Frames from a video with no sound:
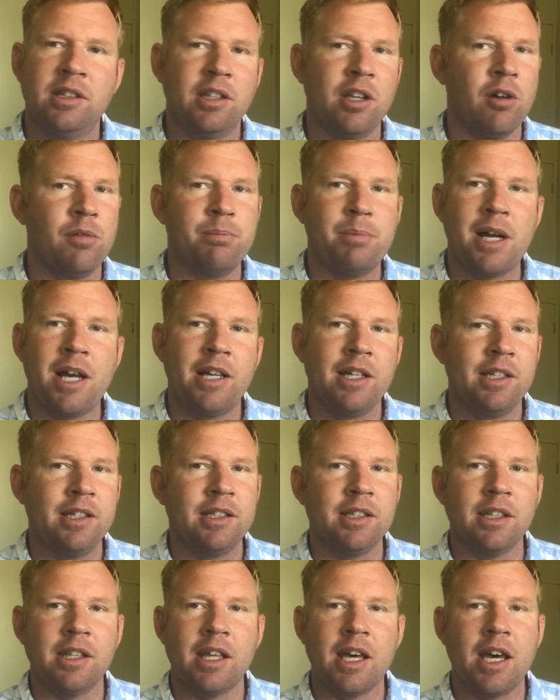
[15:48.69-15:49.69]
don't buy
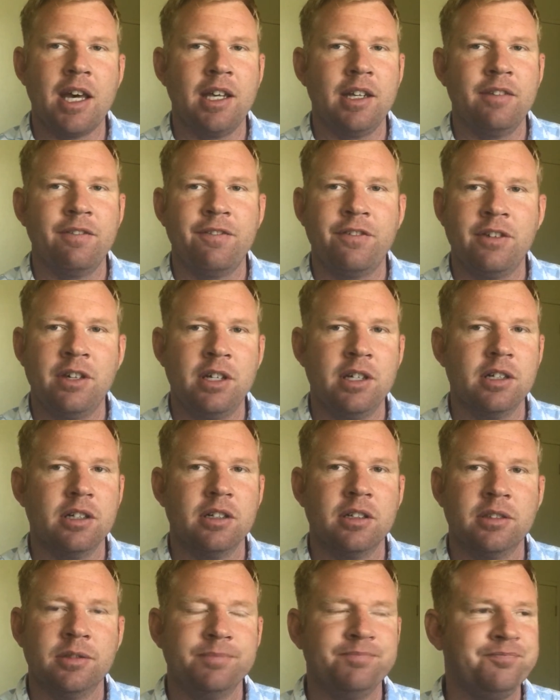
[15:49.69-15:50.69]
into that
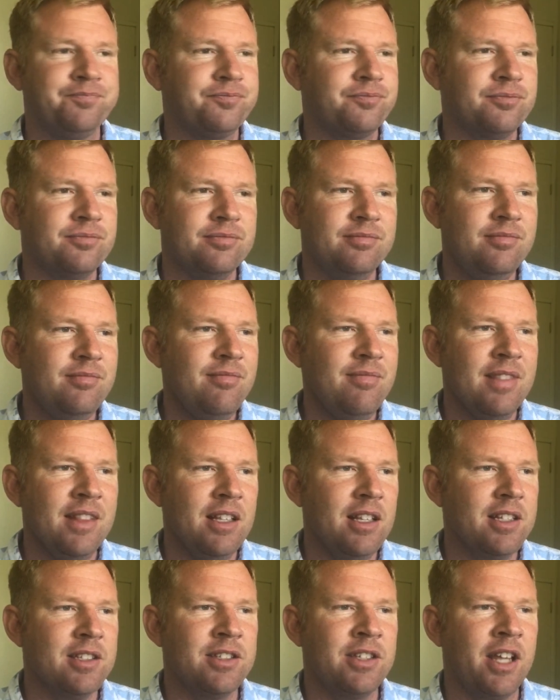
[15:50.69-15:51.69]
fear.
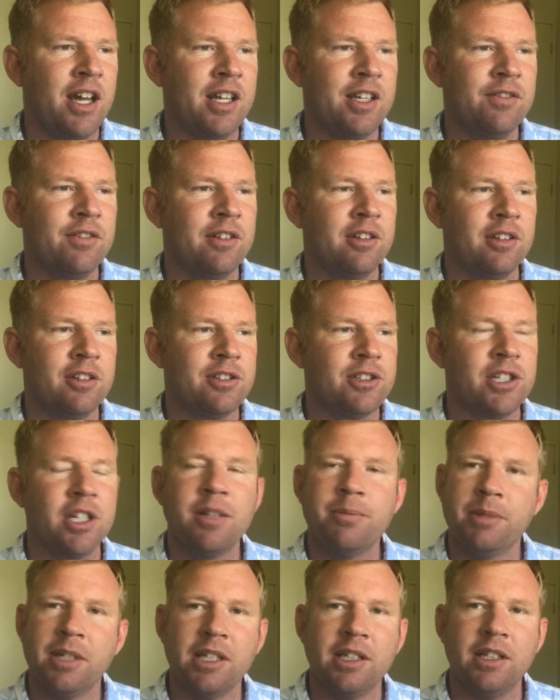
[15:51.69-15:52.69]
It's not even
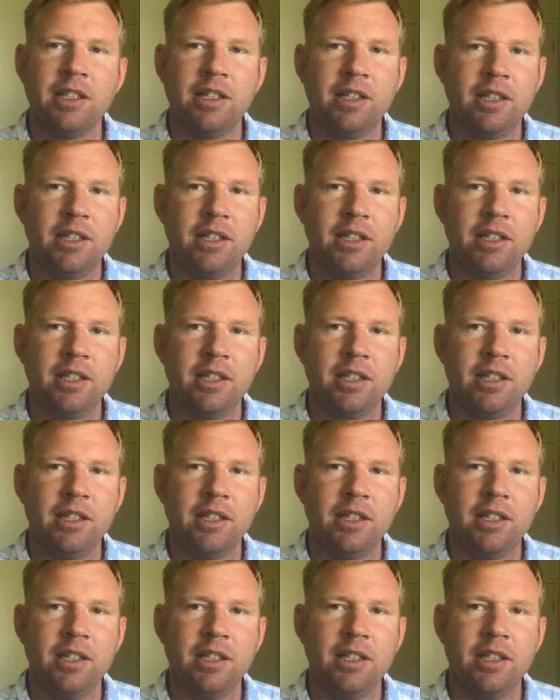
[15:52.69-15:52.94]
legitimate.